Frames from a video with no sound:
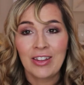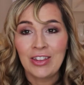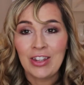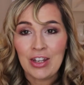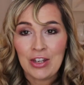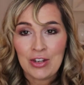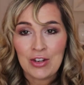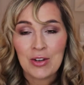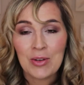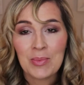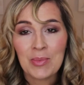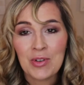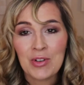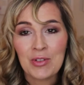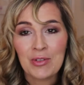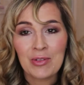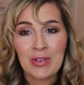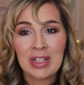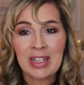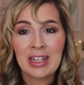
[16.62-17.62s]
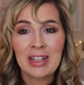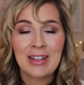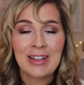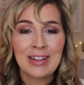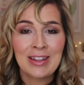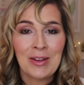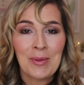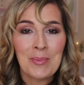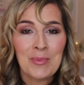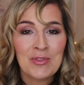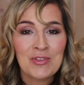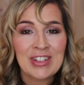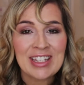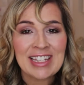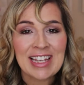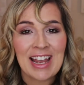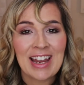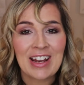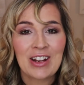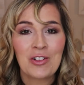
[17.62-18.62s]
the new moon, the moon
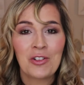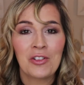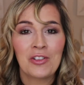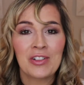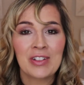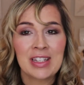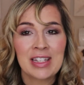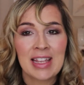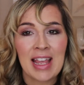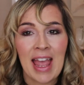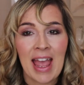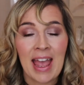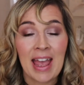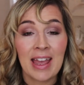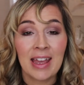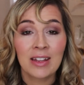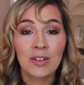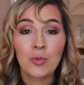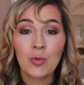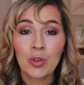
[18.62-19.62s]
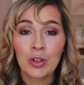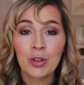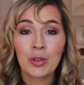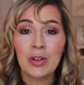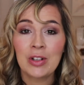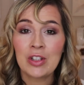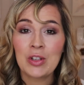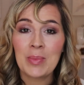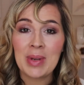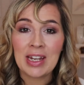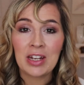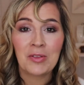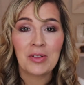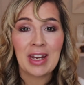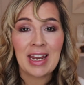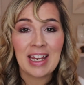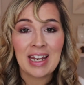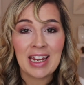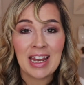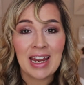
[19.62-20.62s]
cycles, and we're going to be
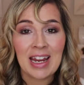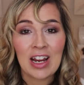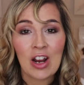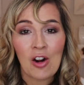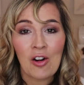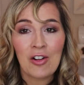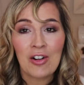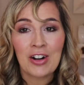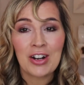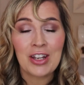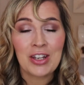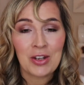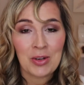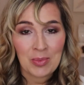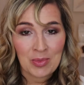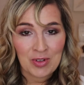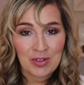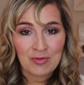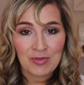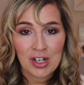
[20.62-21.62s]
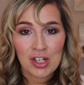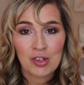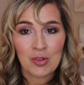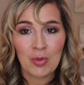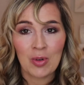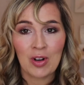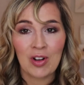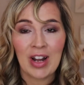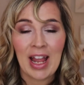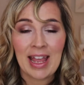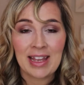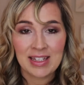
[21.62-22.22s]
creating our new moon ritual.